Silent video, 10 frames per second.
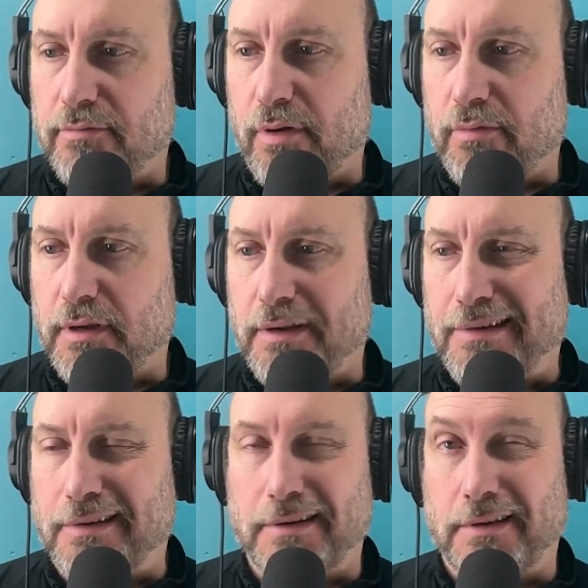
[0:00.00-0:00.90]

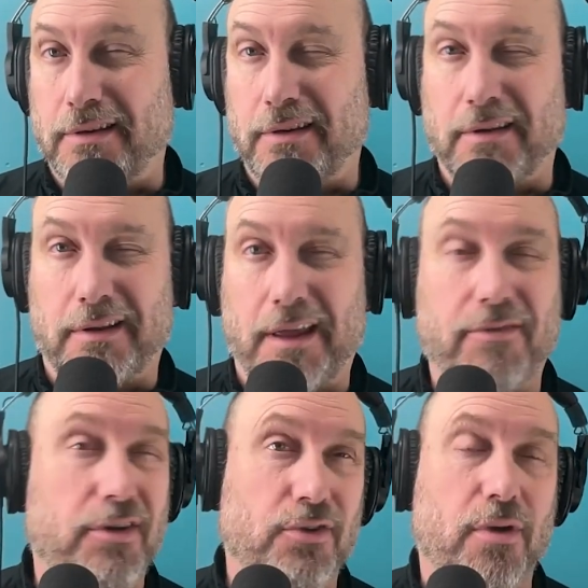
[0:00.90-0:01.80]
probably
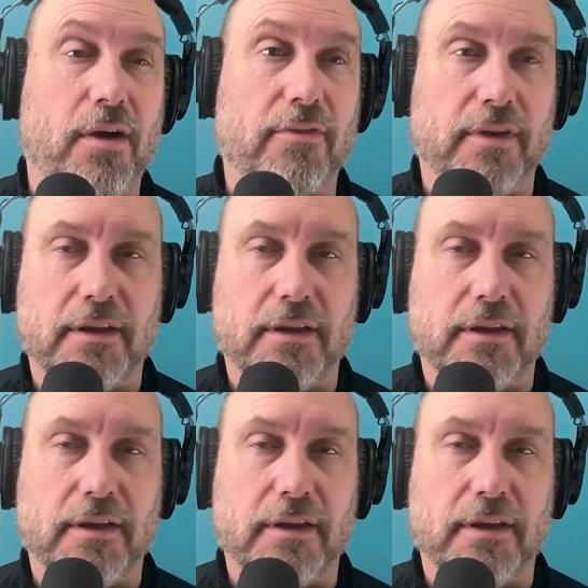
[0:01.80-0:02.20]
11 or 12.